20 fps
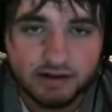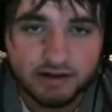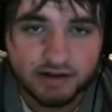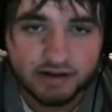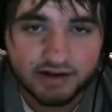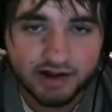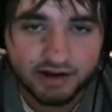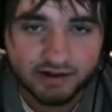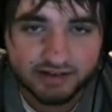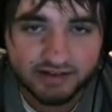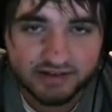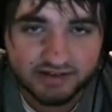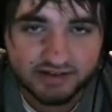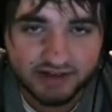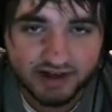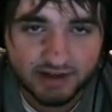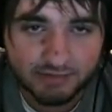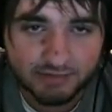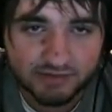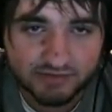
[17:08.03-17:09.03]
Now at the
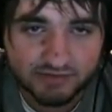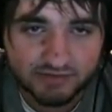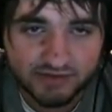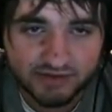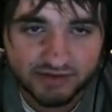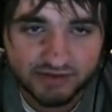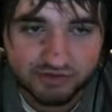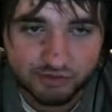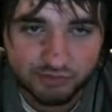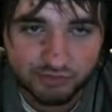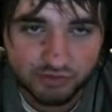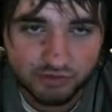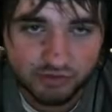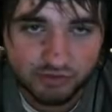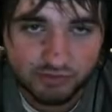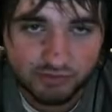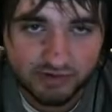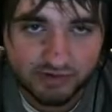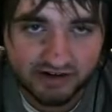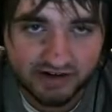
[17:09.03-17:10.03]
top of this
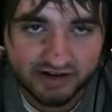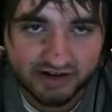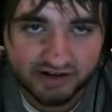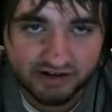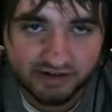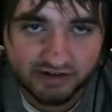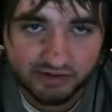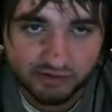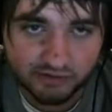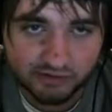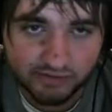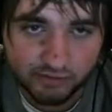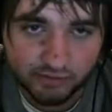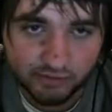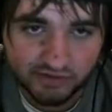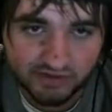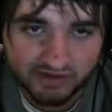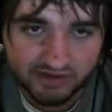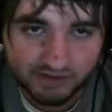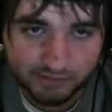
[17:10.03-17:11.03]
room we need another
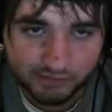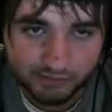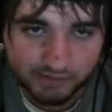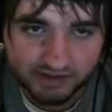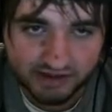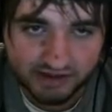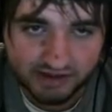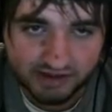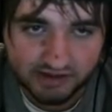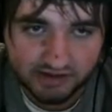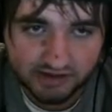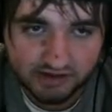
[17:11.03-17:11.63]
forest temple key.